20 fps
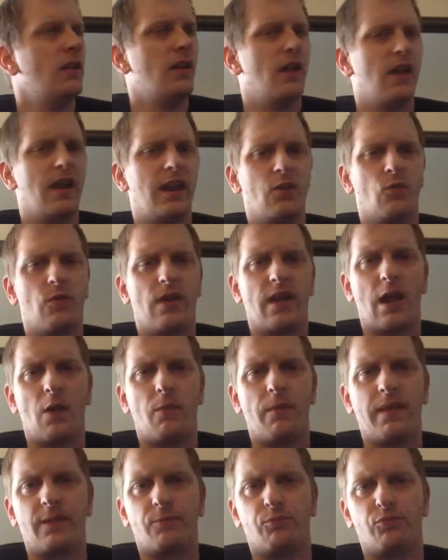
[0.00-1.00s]
Anyway, I'll
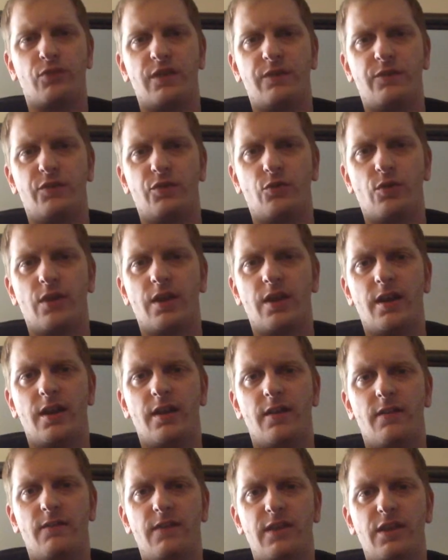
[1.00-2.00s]
make a preview
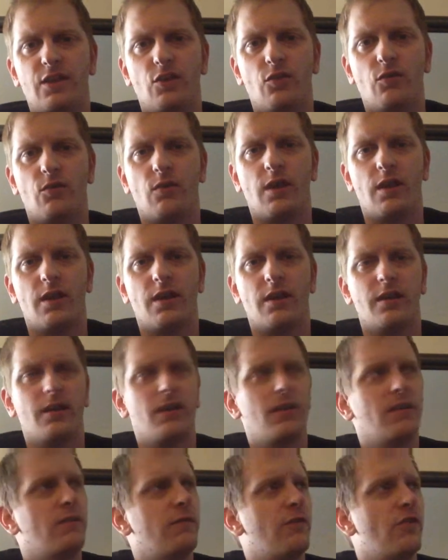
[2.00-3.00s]
video
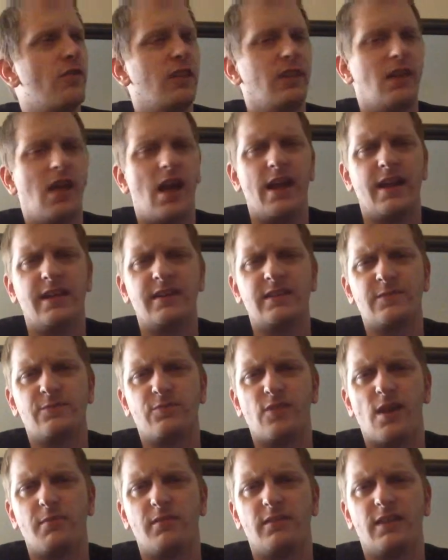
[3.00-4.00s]
for the Lions,
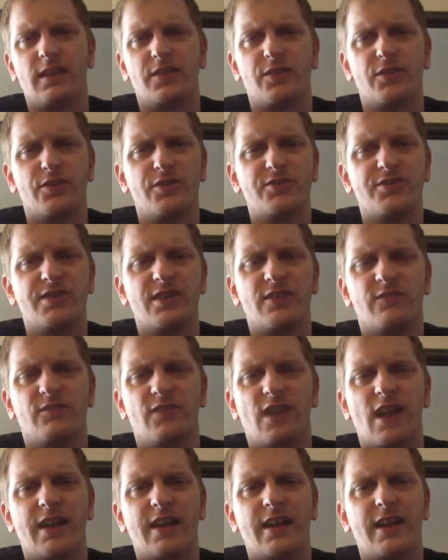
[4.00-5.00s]
probably like Thursday or
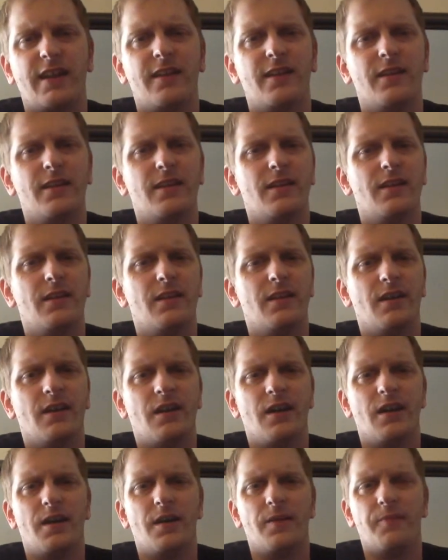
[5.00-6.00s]
Friday.
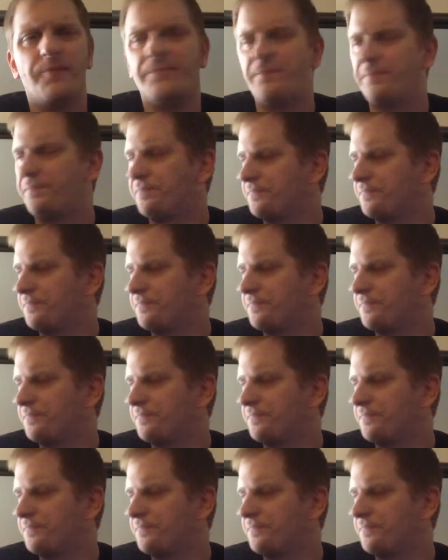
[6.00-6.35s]
The